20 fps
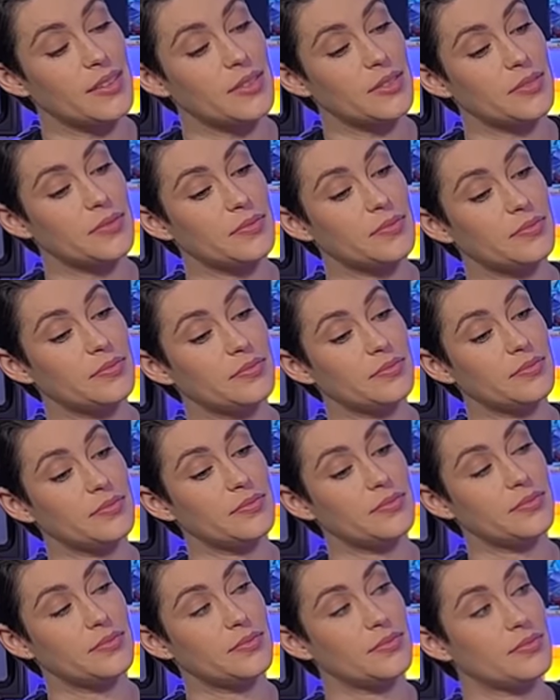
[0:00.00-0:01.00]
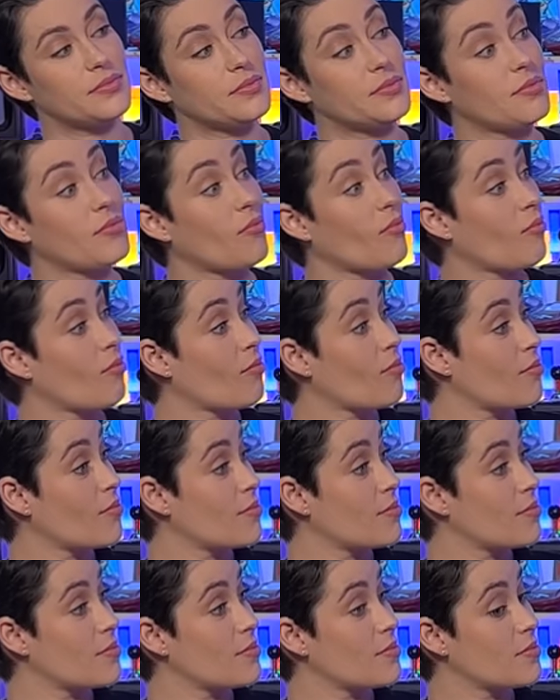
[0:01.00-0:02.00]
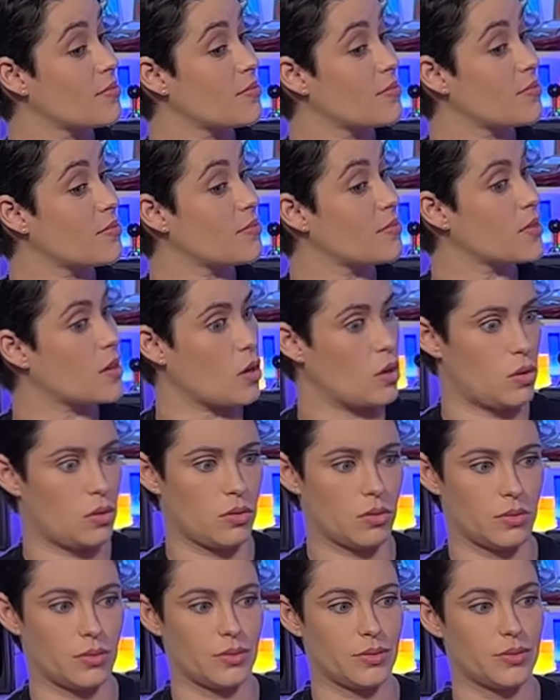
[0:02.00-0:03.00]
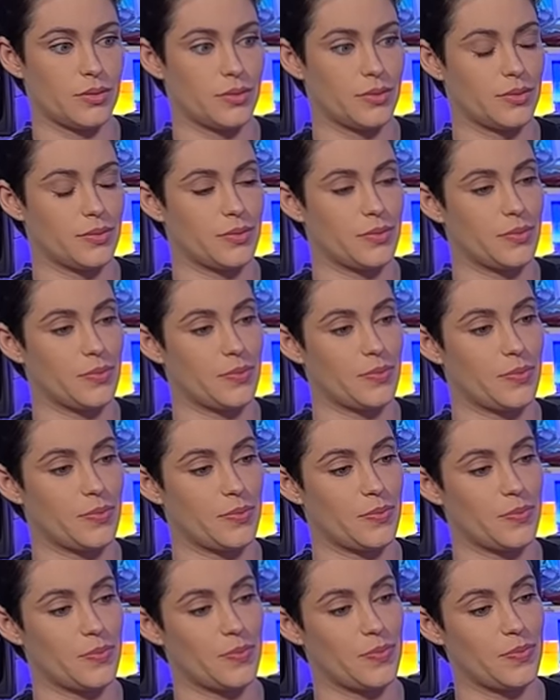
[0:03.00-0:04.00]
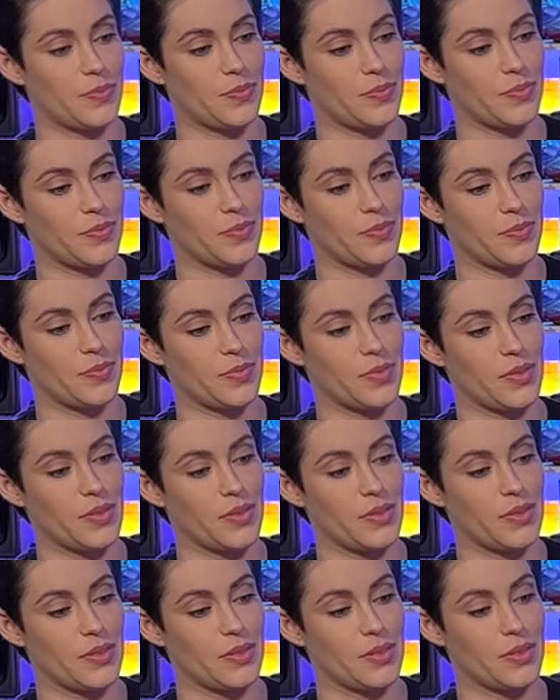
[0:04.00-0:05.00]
[no speech]